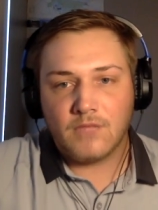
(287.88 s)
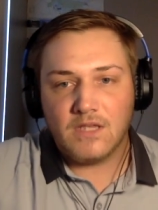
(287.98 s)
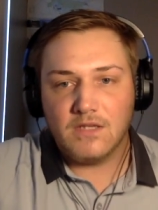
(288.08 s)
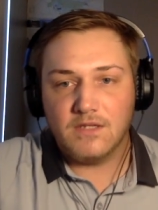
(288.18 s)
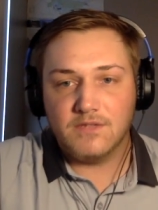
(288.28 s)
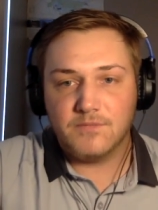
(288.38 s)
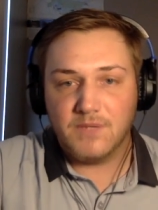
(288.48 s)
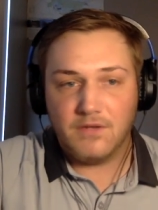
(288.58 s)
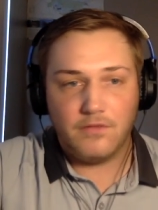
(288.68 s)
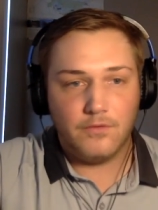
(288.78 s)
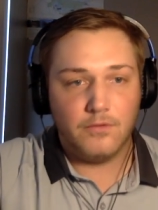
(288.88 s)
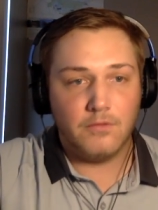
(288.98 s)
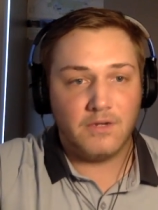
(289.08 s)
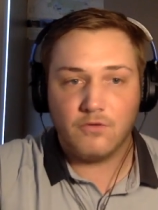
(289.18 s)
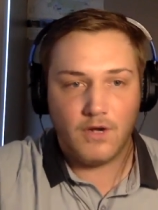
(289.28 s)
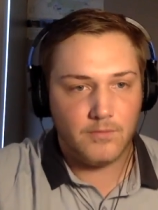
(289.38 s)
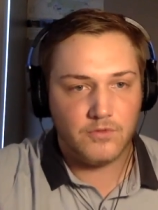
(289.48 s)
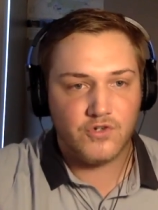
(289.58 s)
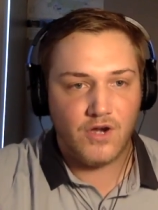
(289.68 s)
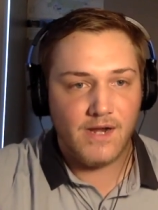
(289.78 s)
He's been through incredible
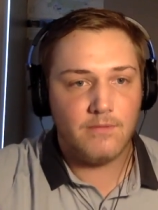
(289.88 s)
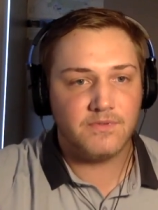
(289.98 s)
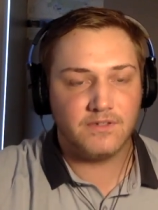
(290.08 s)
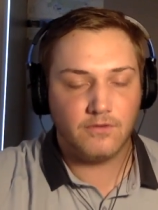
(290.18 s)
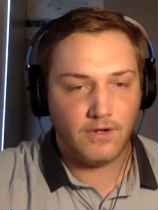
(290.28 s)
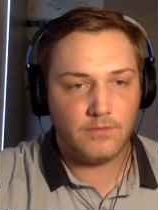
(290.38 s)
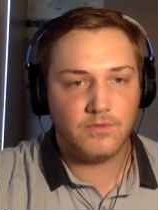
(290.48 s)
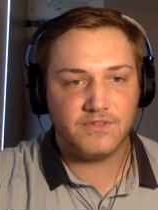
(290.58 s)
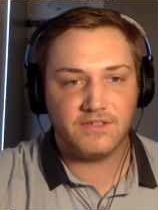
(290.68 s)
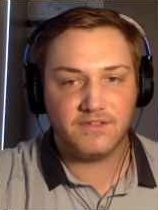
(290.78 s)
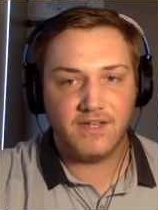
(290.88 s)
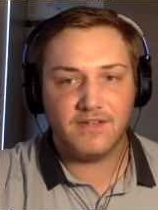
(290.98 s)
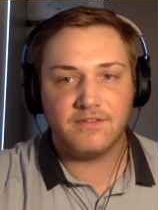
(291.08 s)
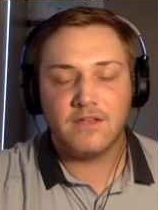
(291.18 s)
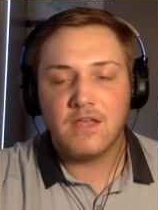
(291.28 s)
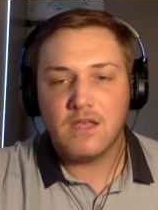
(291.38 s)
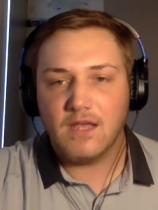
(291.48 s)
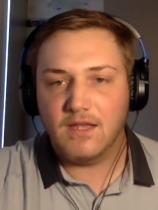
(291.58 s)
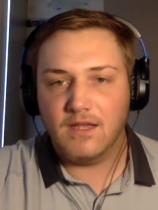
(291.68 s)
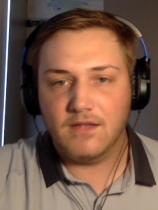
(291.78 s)
triumphs, incredible success,
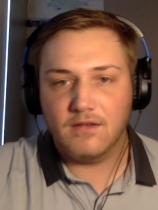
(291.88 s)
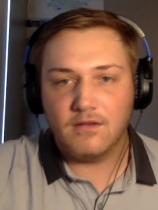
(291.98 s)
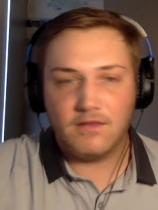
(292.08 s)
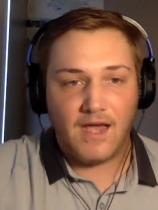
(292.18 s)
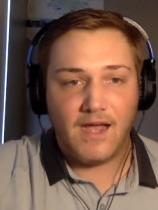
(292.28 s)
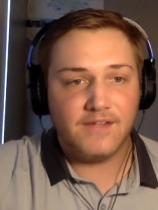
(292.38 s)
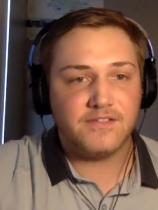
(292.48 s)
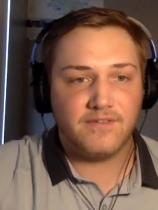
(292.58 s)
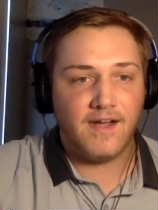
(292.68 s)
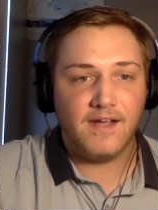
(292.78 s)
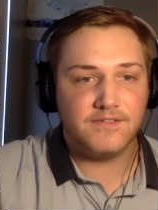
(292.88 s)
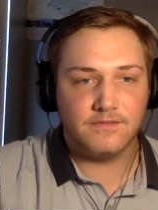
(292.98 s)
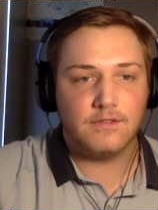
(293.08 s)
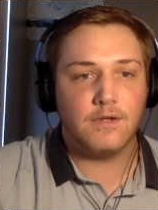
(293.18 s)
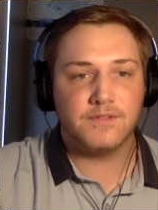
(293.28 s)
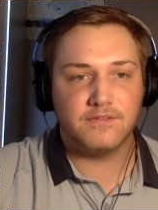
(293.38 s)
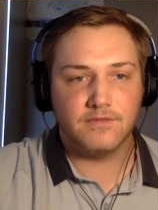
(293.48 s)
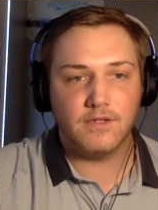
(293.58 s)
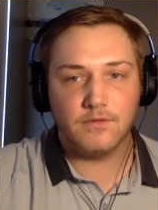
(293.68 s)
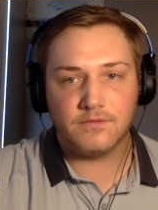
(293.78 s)
and the highest of highs and the lowest of
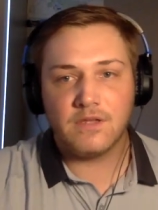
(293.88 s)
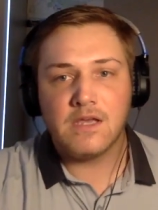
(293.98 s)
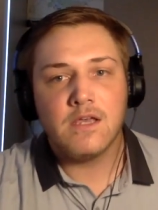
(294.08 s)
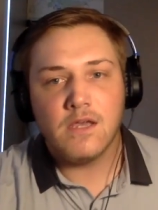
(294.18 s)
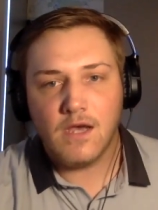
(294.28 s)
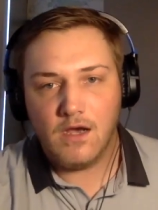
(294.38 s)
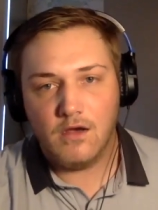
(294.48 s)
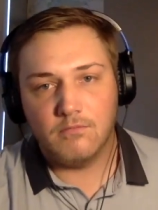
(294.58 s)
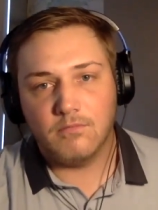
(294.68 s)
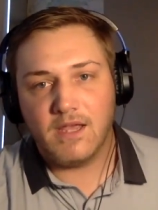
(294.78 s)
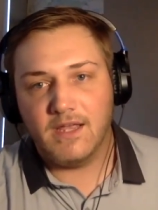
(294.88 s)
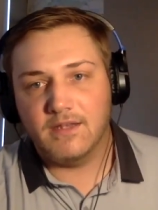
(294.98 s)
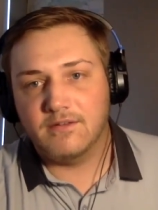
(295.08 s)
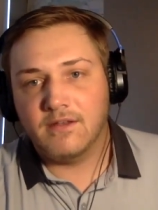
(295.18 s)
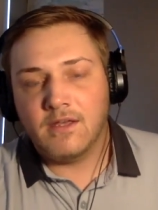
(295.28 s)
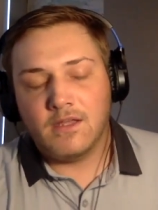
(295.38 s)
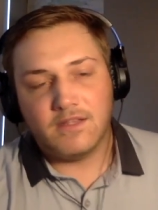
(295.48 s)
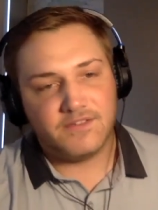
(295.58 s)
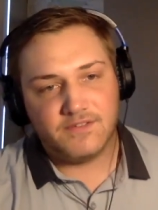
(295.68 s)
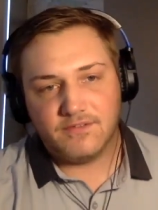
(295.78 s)
lows. And
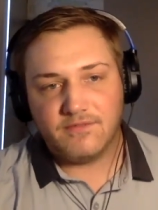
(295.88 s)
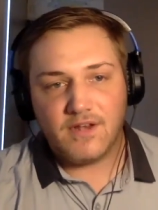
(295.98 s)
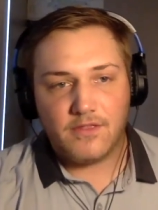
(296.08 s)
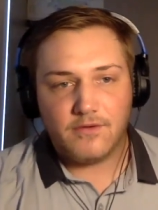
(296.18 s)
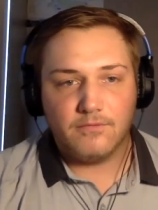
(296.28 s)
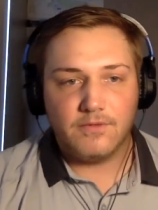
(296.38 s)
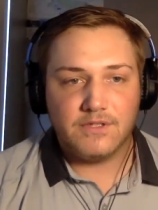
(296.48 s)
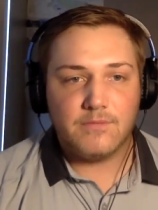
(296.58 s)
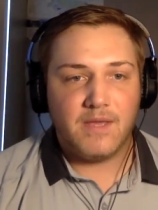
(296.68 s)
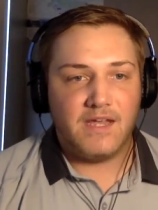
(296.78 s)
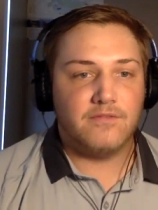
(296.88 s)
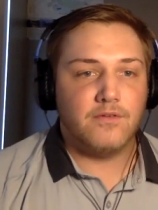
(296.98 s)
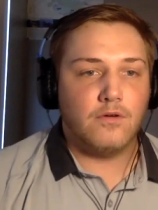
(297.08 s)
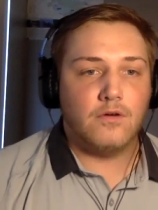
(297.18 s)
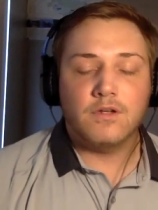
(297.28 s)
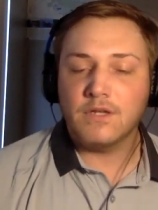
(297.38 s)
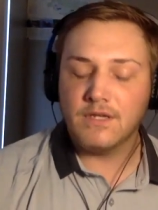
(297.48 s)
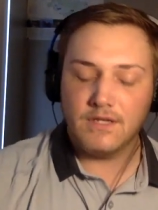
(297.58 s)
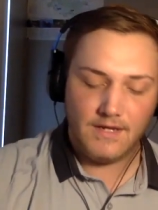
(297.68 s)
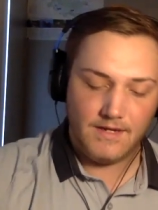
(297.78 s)
this is another really painful
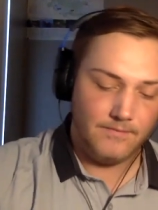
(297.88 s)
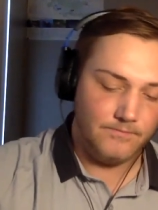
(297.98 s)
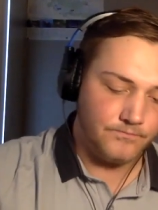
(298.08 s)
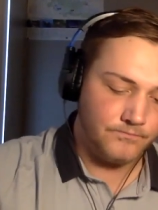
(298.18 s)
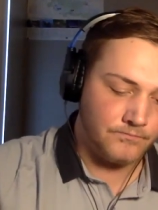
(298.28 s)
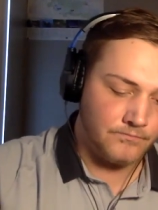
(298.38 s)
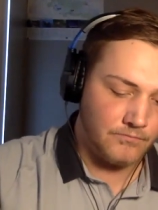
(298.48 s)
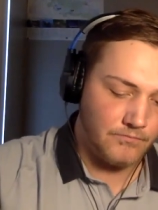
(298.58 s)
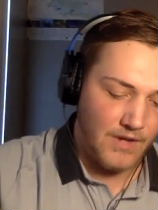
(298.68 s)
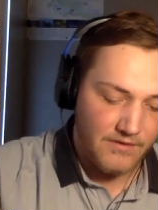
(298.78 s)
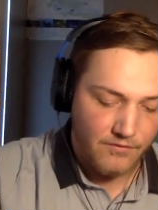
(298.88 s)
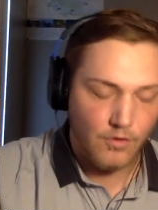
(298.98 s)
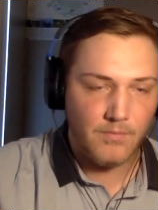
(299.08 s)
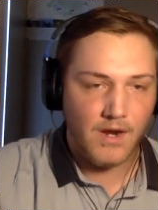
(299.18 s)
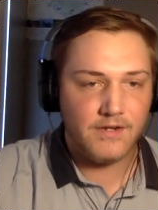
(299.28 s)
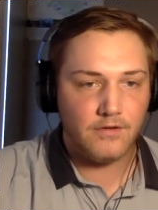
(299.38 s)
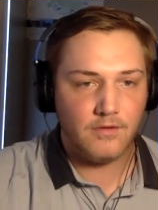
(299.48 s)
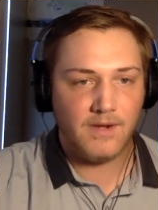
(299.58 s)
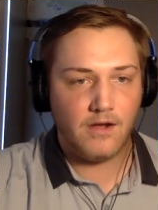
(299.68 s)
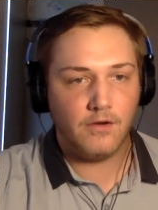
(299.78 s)
reminder
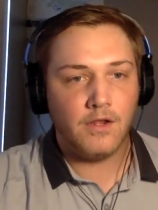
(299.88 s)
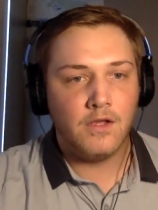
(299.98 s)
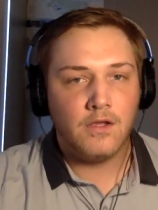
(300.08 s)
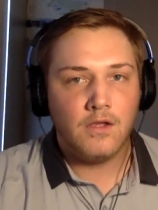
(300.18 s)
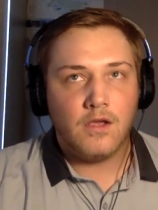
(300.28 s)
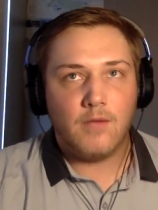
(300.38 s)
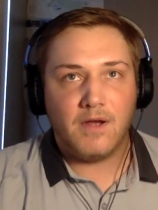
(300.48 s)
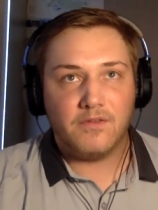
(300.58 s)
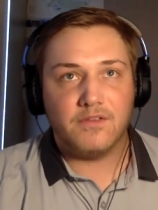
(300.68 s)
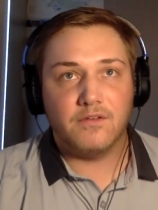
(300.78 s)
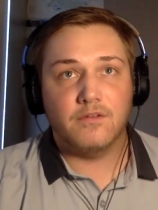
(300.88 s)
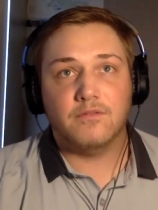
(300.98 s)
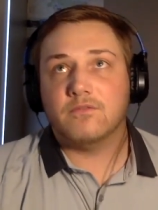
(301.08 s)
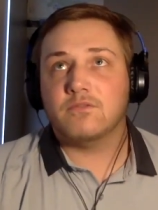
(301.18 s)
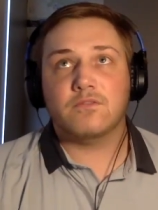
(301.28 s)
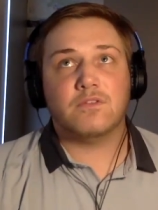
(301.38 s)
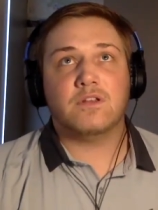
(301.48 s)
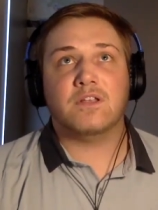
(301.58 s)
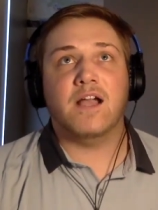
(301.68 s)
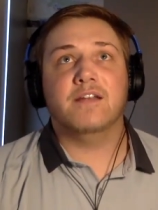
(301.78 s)
about the
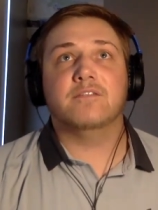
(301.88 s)
kind